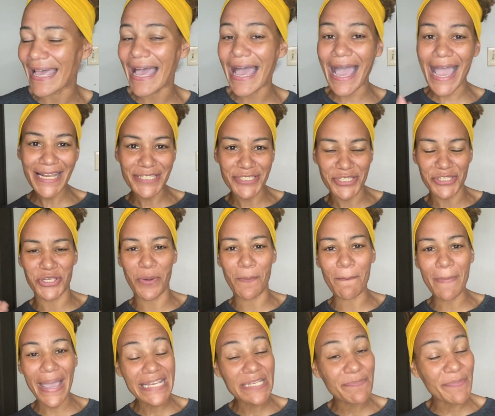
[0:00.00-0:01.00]
And you
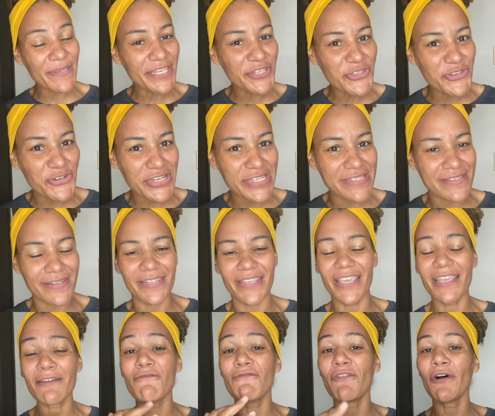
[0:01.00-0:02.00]
might be interested
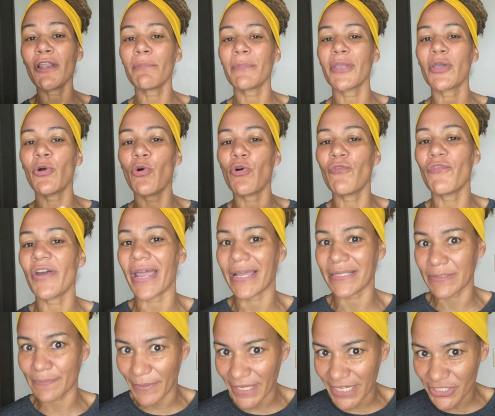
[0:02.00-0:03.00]
in following over at
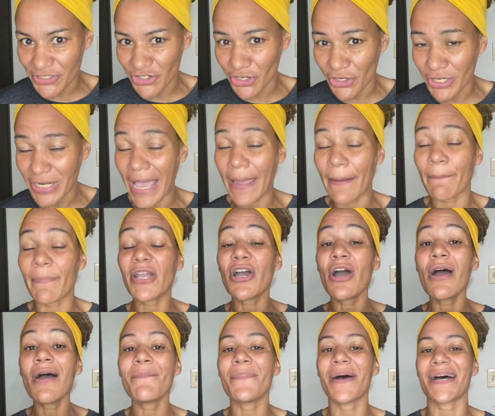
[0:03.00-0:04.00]
Patreon and
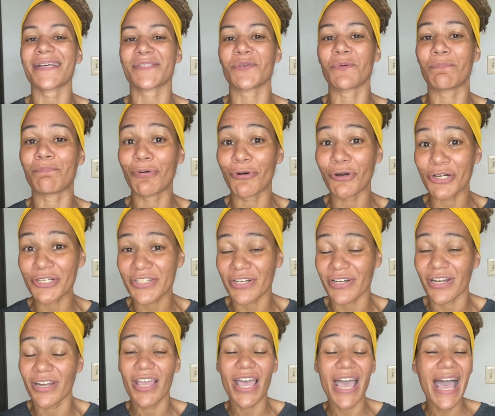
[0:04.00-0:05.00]
become a supporter
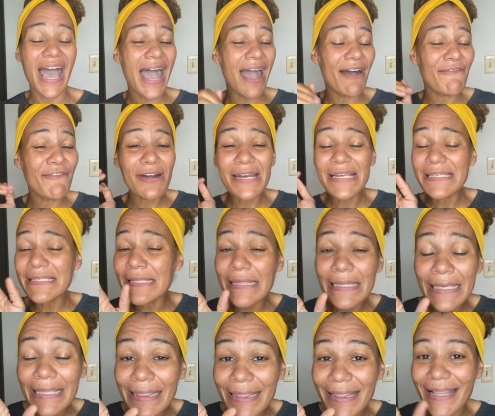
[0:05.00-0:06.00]
for as
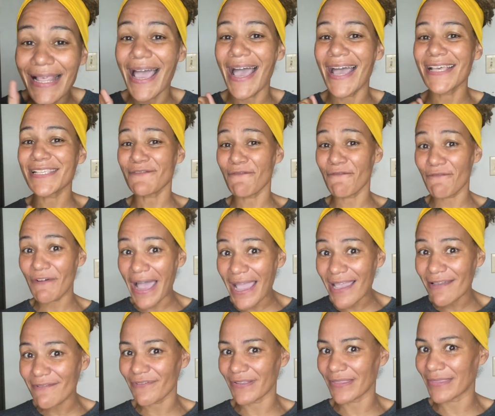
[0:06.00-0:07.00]
little as
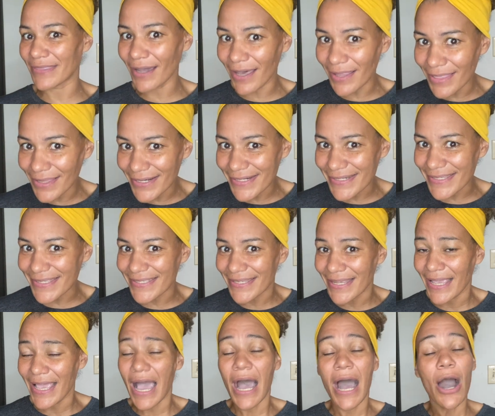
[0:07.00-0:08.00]
$5
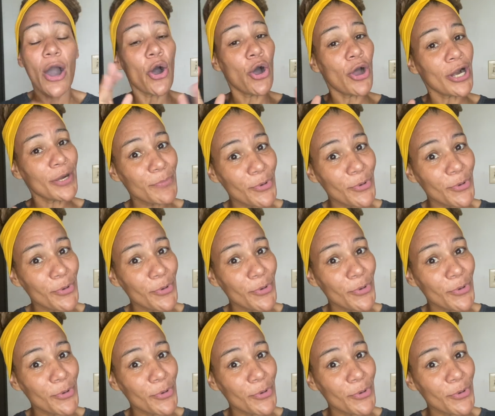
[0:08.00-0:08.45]
or